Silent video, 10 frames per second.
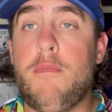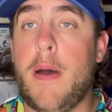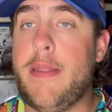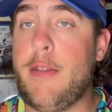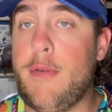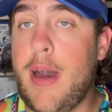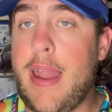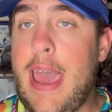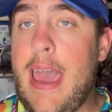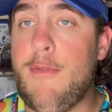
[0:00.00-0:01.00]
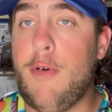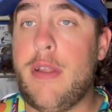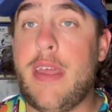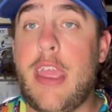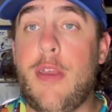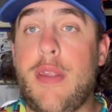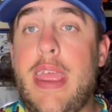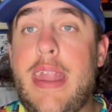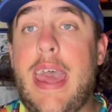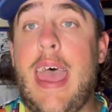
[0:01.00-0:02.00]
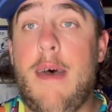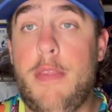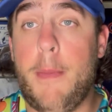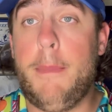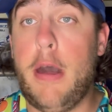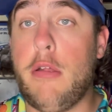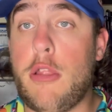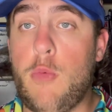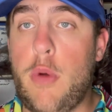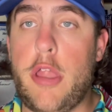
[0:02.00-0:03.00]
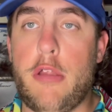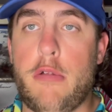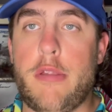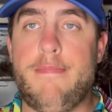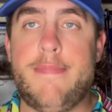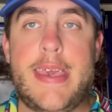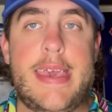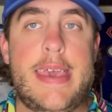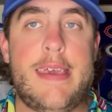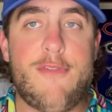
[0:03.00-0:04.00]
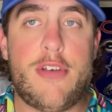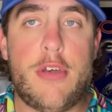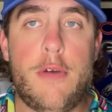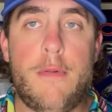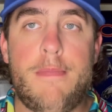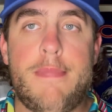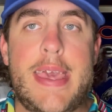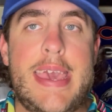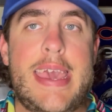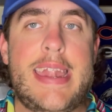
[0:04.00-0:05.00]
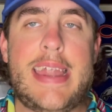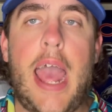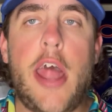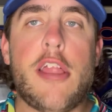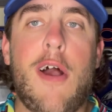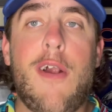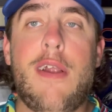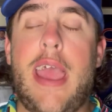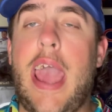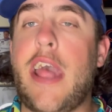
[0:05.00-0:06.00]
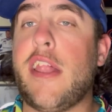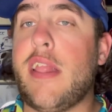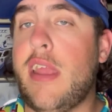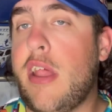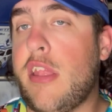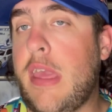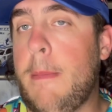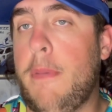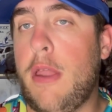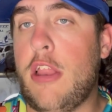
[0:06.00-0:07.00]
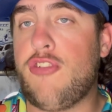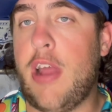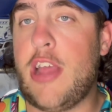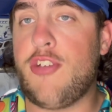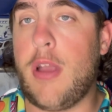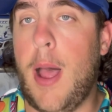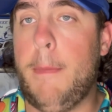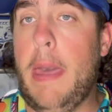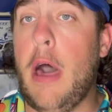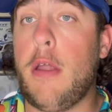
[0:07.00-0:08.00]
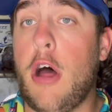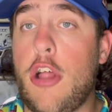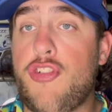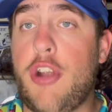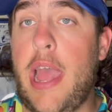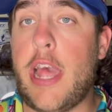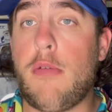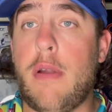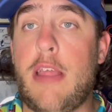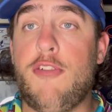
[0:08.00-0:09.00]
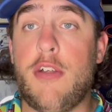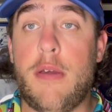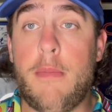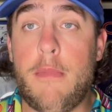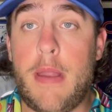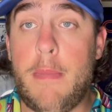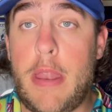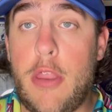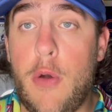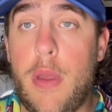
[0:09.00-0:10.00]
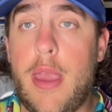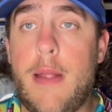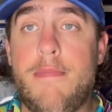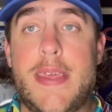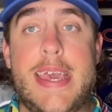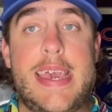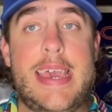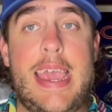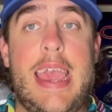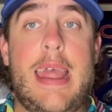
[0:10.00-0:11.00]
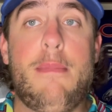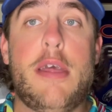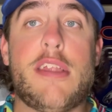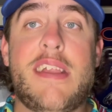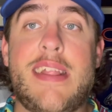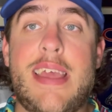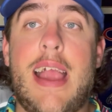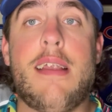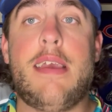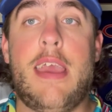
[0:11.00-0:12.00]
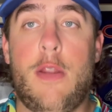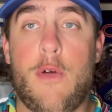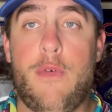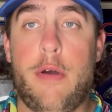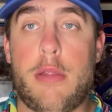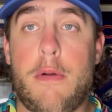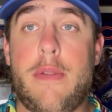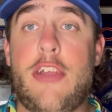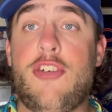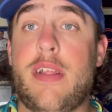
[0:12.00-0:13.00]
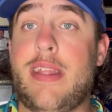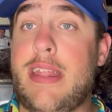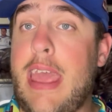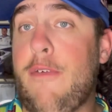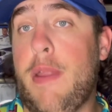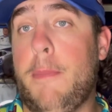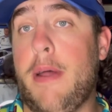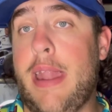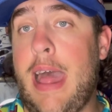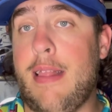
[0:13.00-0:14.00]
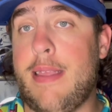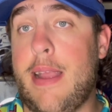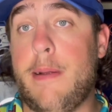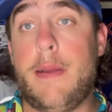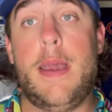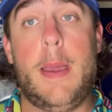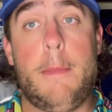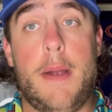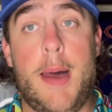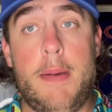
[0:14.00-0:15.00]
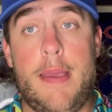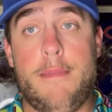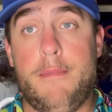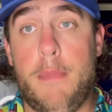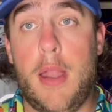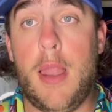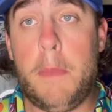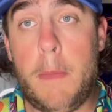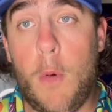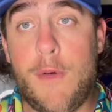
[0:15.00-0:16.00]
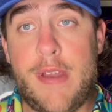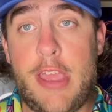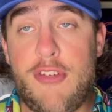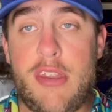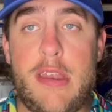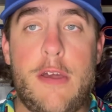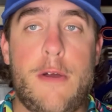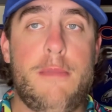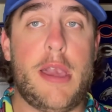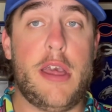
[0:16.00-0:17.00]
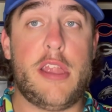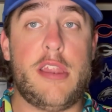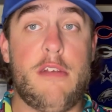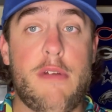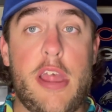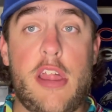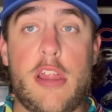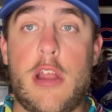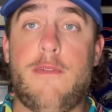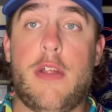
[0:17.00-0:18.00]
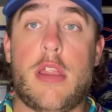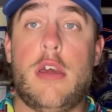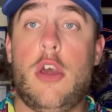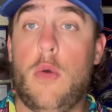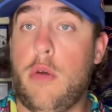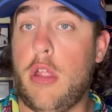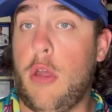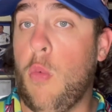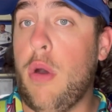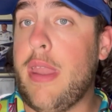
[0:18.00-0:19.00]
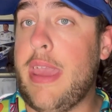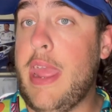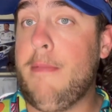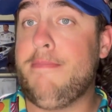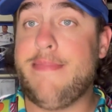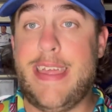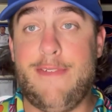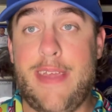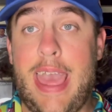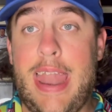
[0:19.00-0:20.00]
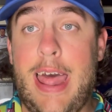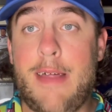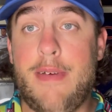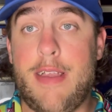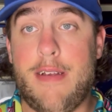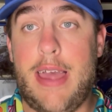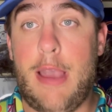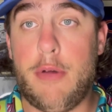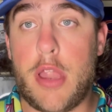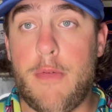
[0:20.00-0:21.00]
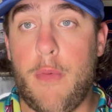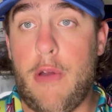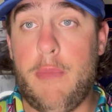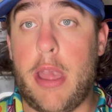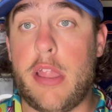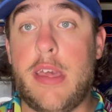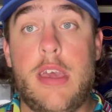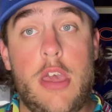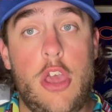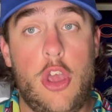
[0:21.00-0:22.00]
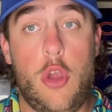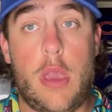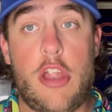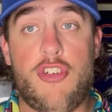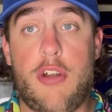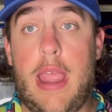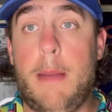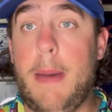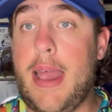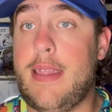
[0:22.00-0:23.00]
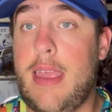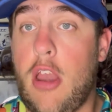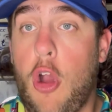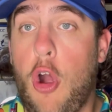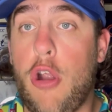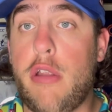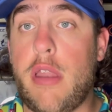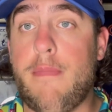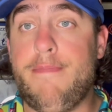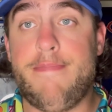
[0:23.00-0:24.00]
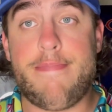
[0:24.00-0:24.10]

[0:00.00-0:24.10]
but they do not have one, and you need to have them bells and whistles. For two, NASCAR has a tendency of putting traction compound on tracks where they shouldn't really be doing it, and they missed it entirely at North Wilkesboro. They should have definitely put it out there, probably put a little bit more than they usually do, because the racing surface was only one lane, and if you got out of it, your night was over with, because you get trained by 10 cars, and